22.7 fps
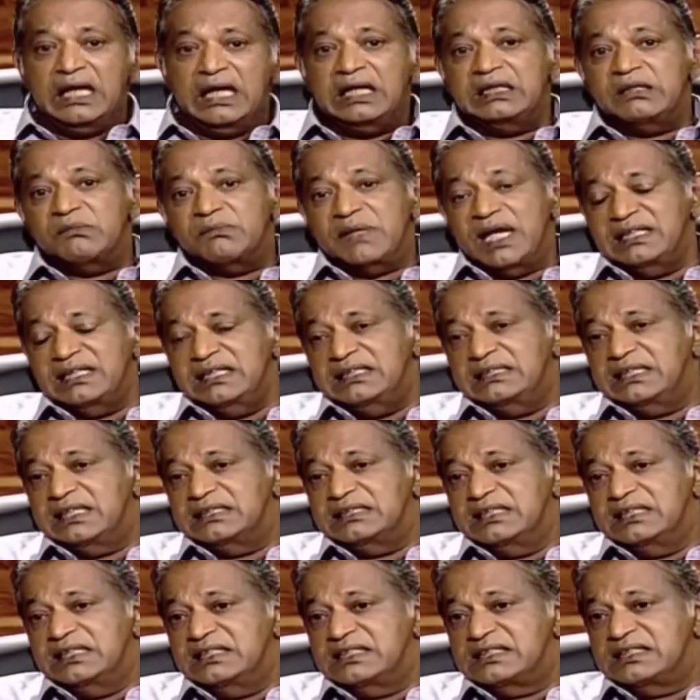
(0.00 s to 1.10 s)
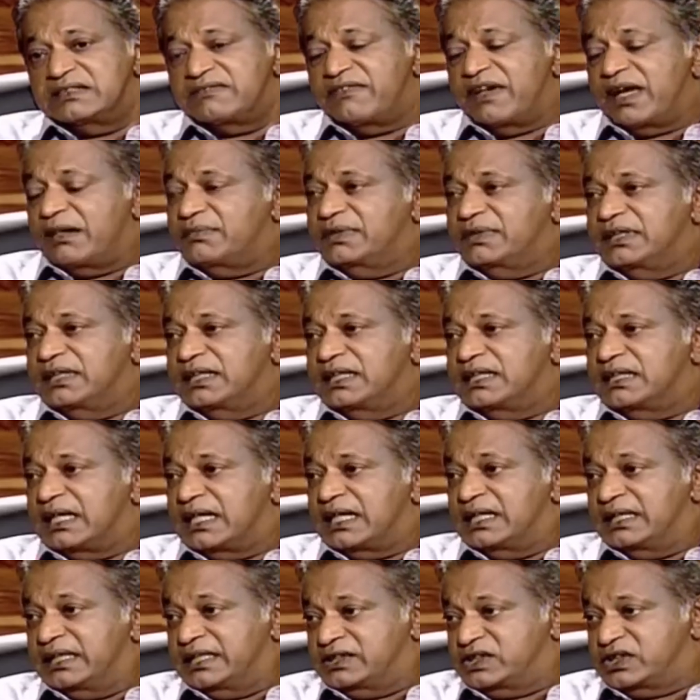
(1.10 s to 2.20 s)
The money that his family ha
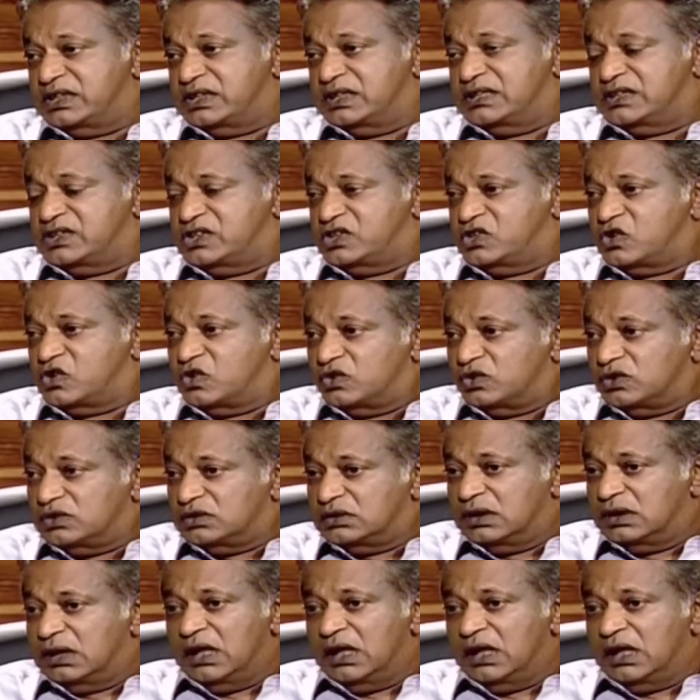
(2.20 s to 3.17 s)
allegedly stole